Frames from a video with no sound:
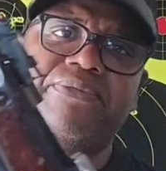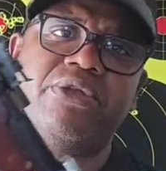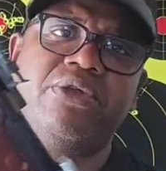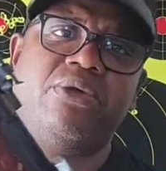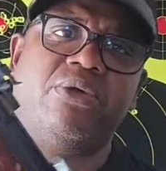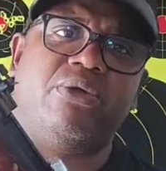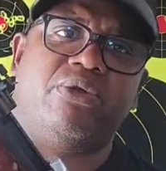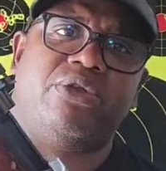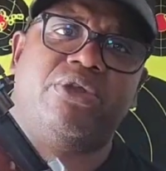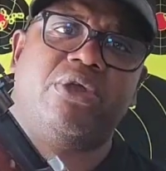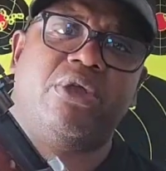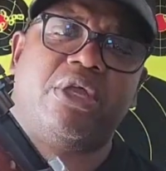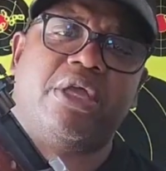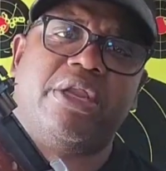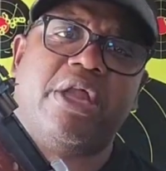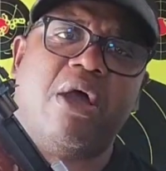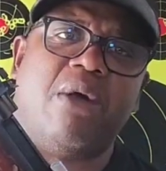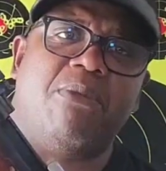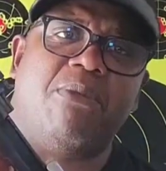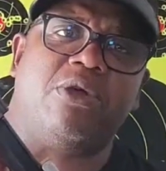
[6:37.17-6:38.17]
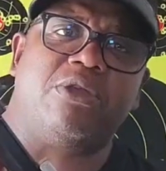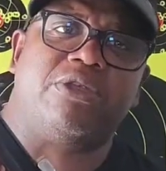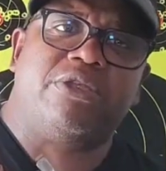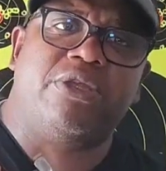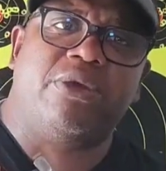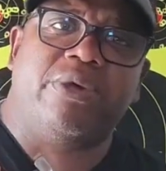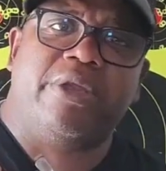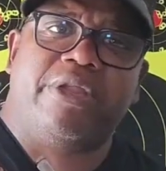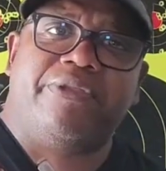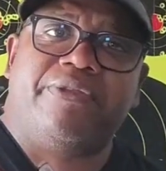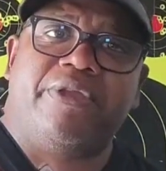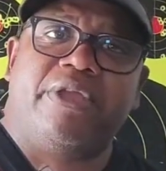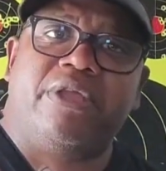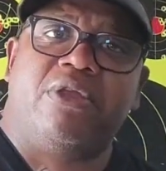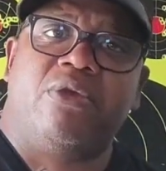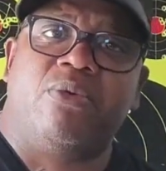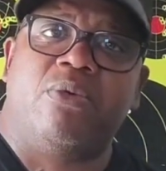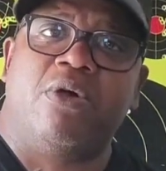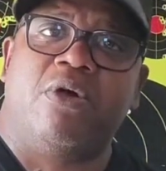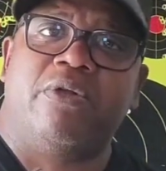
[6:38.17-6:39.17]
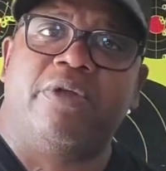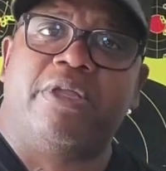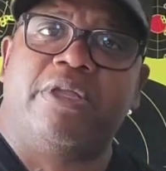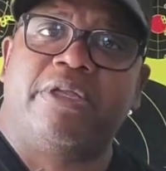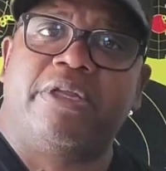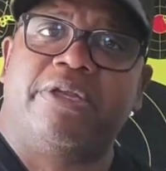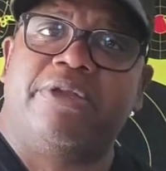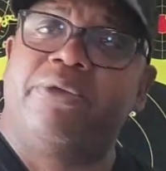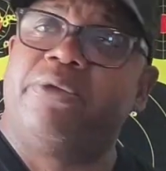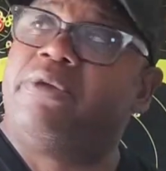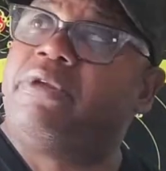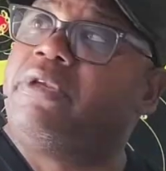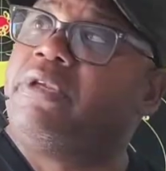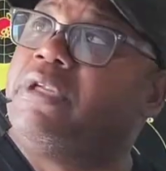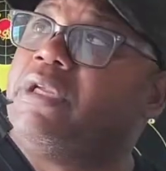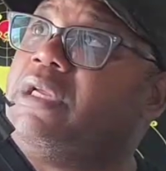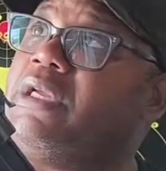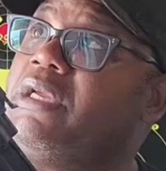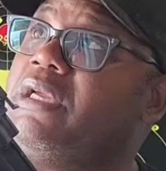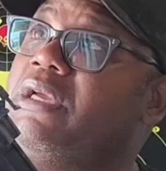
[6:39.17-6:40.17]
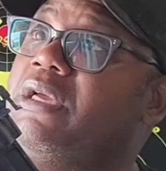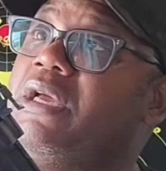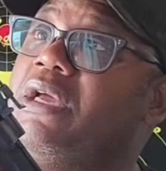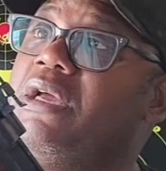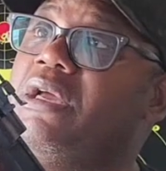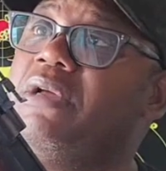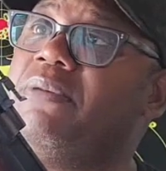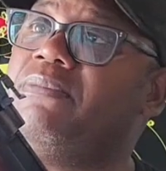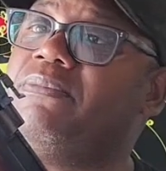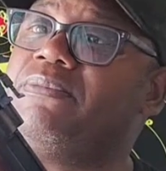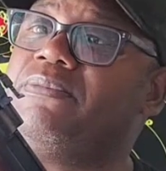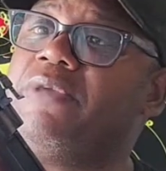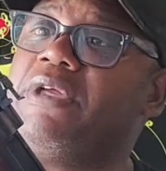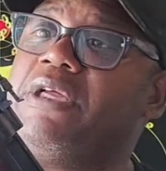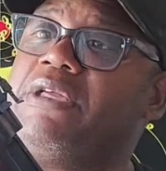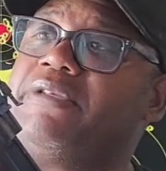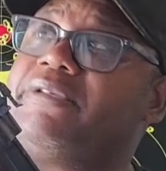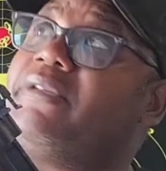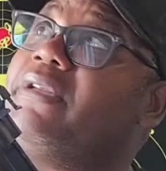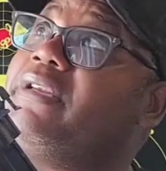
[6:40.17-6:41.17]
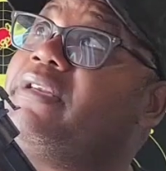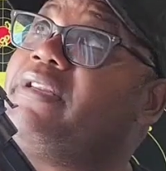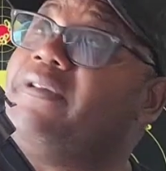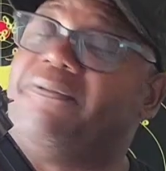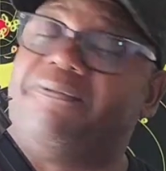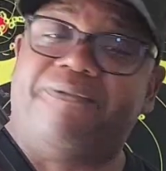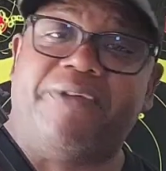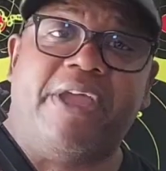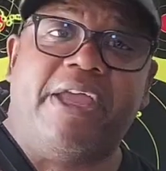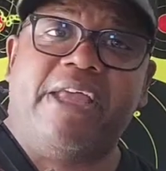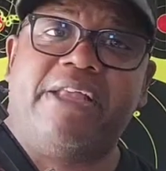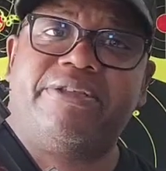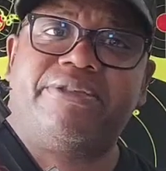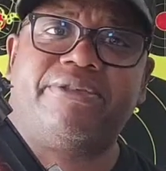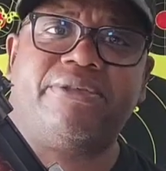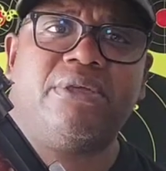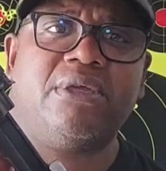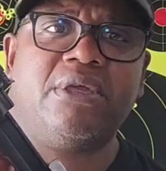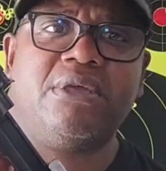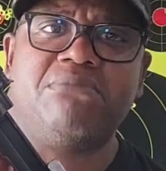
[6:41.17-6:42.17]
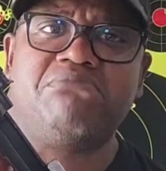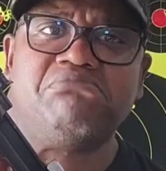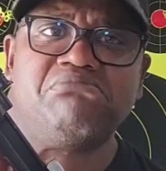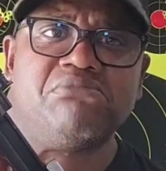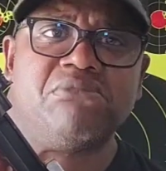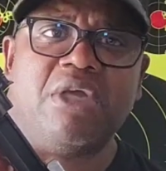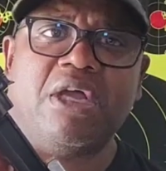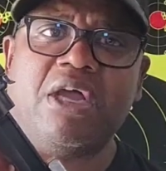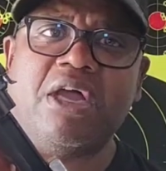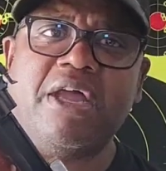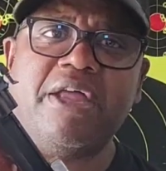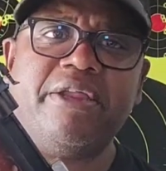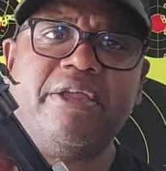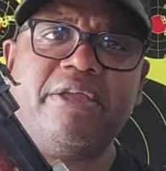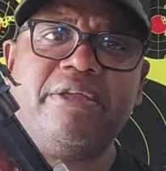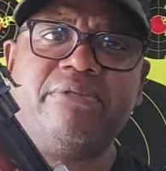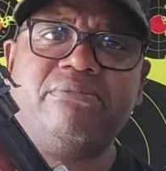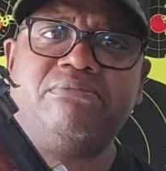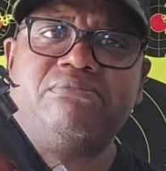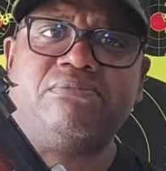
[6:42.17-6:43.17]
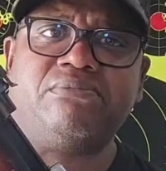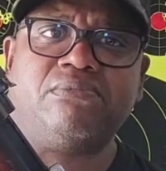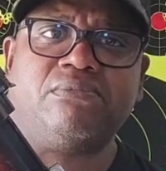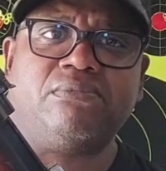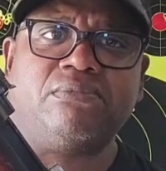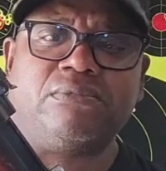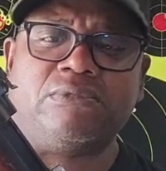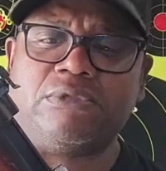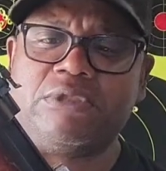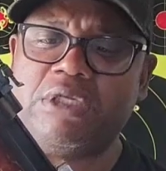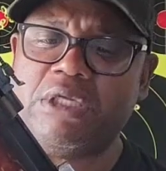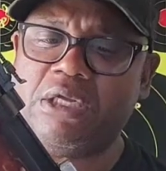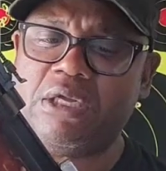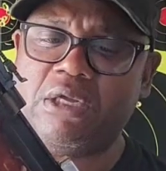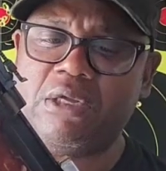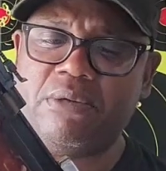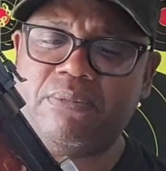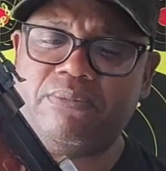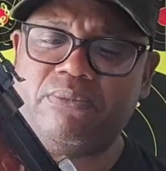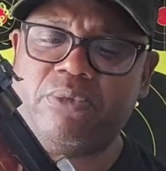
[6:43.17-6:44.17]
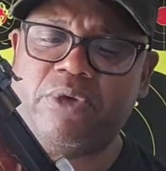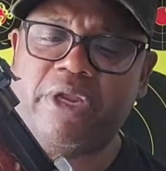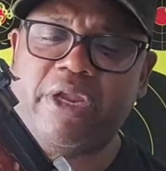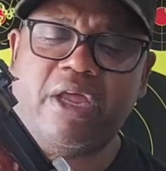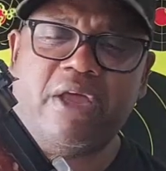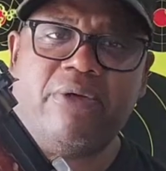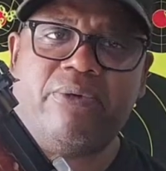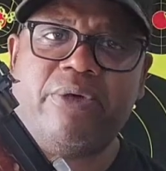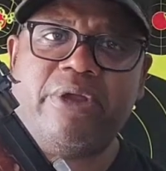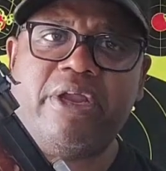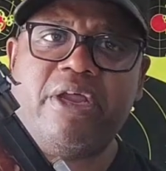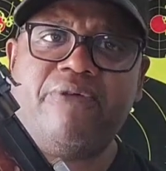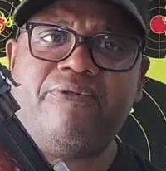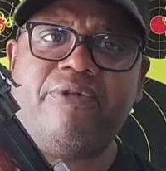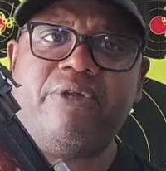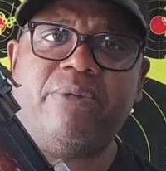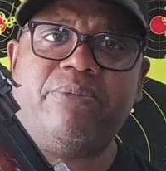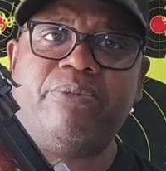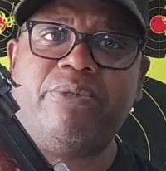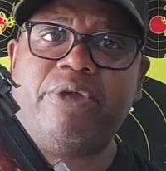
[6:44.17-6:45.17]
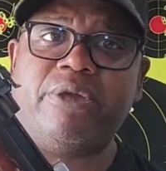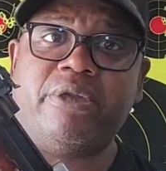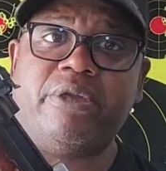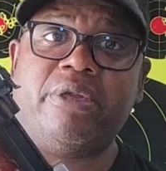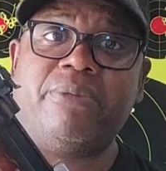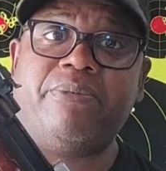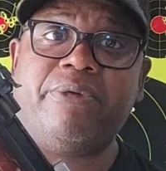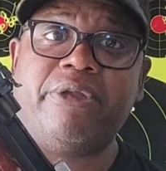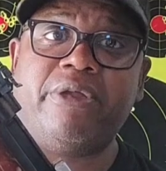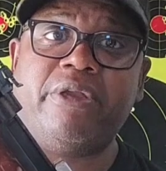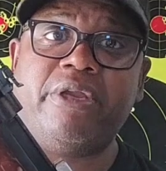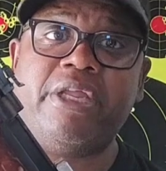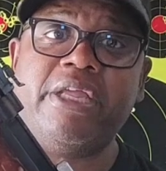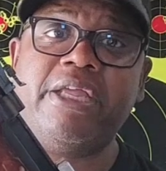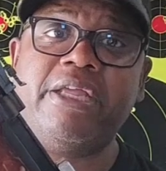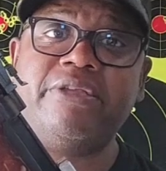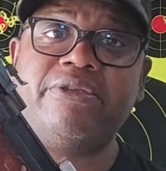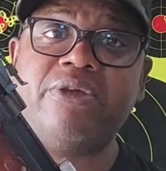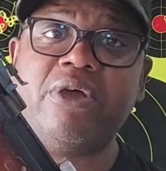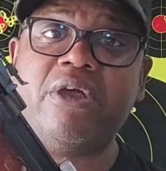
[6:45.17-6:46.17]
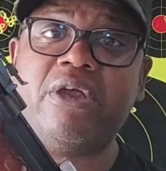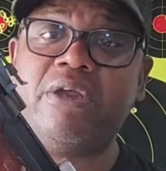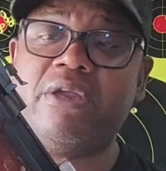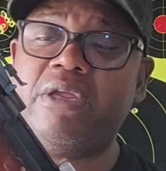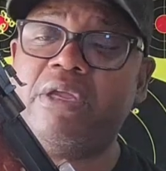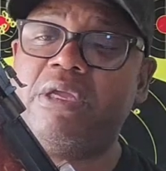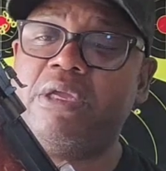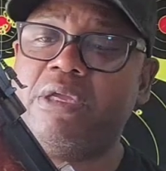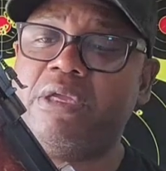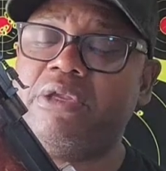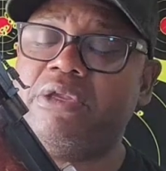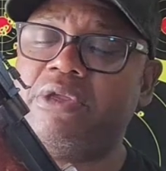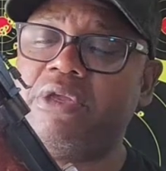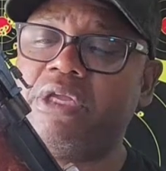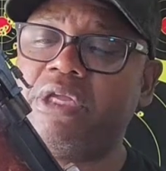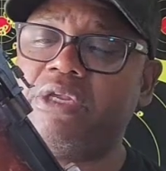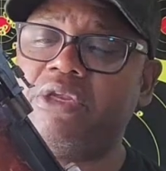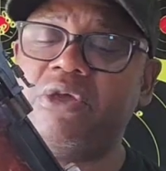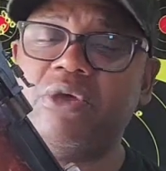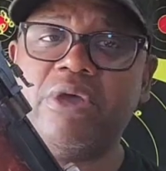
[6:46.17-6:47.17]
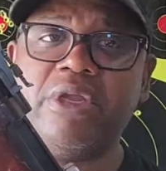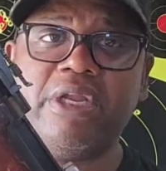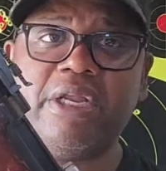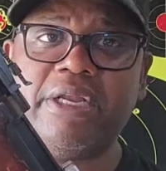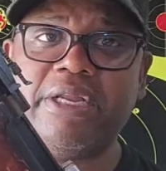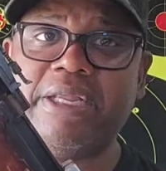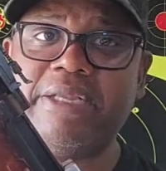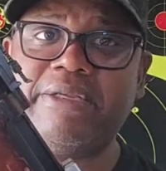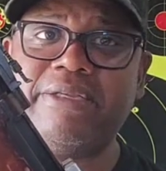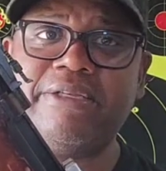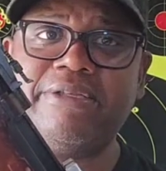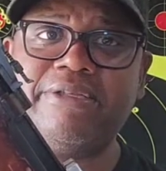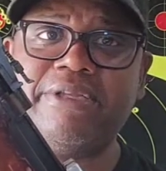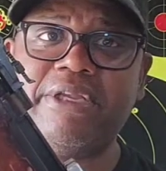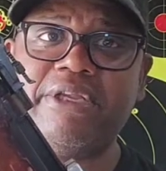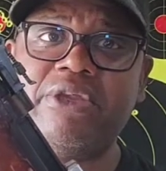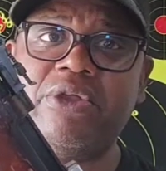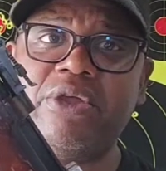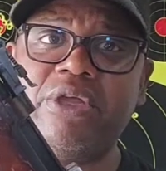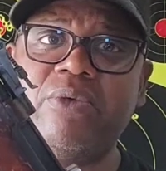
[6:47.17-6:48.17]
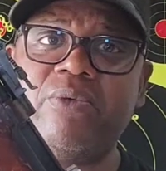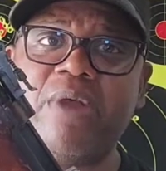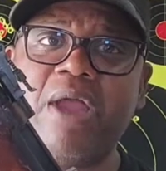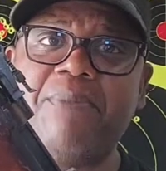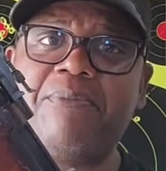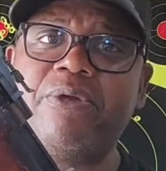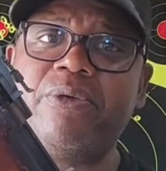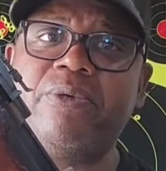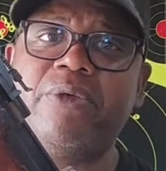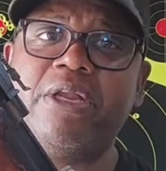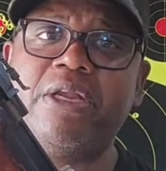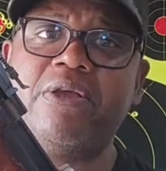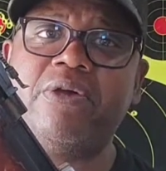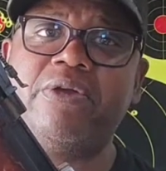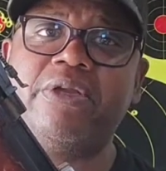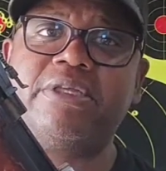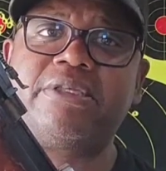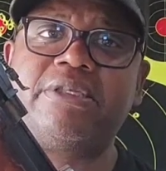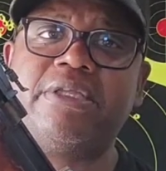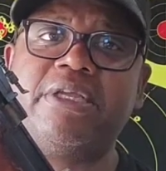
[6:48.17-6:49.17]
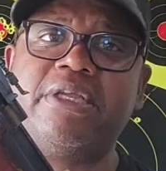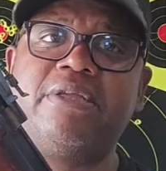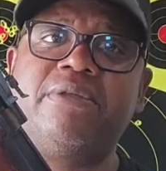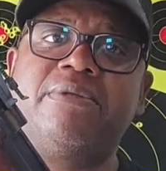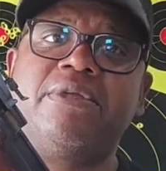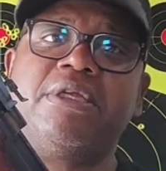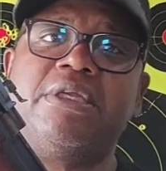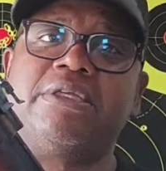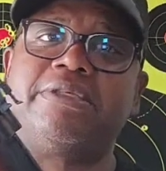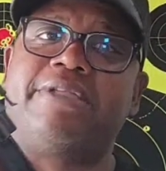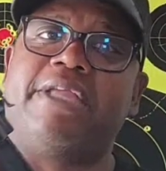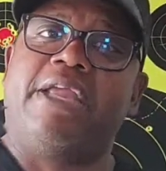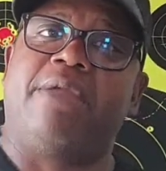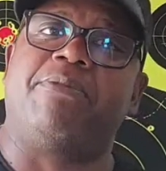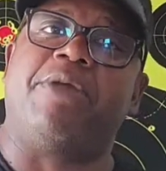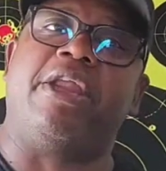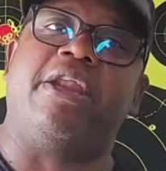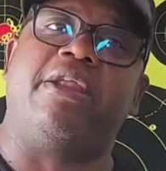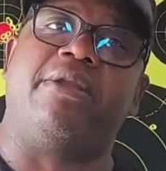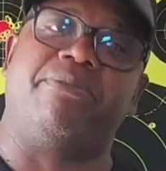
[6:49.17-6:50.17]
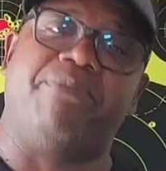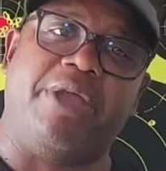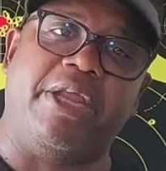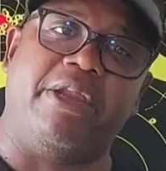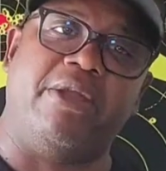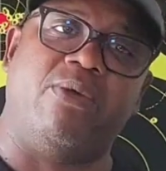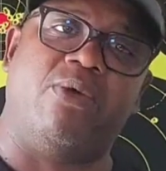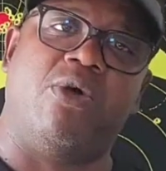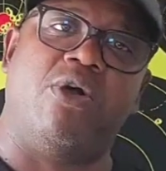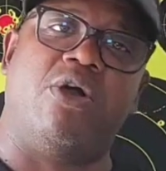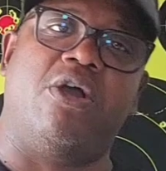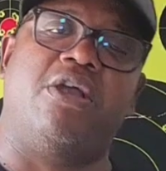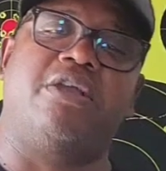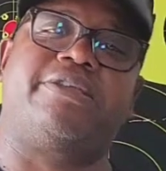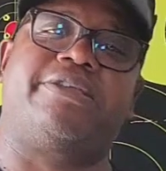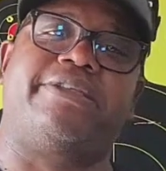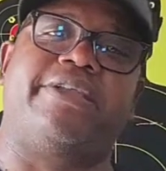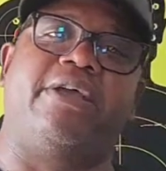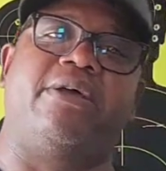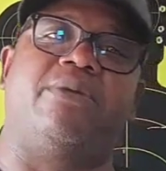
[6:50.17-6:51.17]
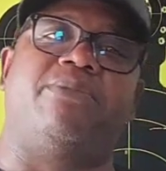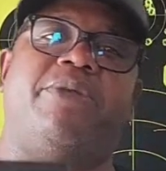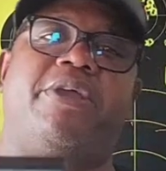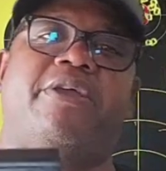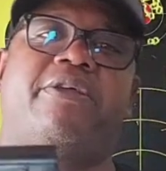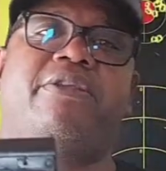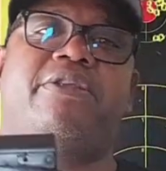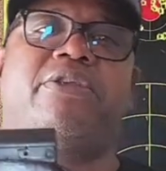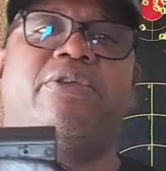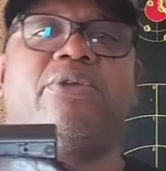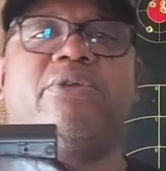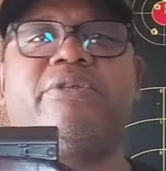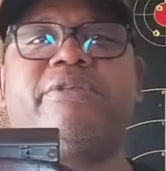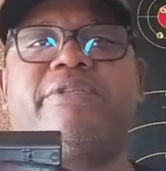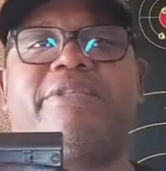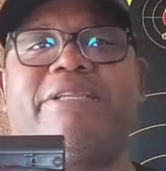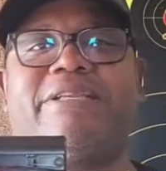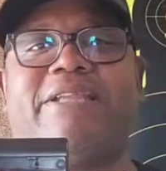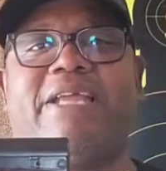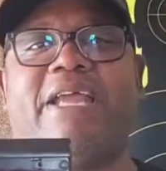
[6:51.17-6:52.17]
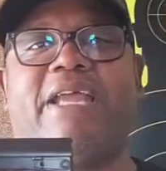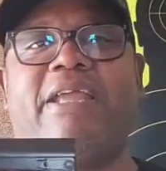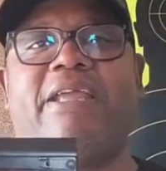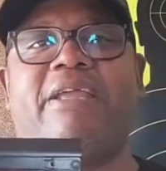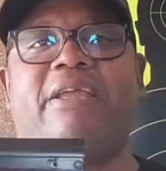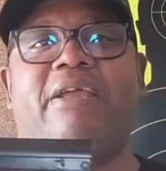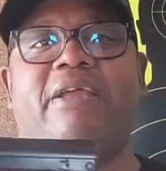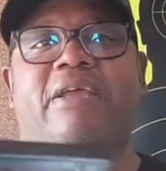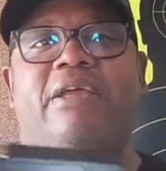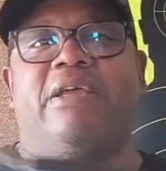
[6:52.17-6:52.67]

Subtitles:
You can almost do anything you want, including defense, hunting, whatever your needs are. You can do it, and you can rapid reload this thing. This thing been in many wars, still being used today.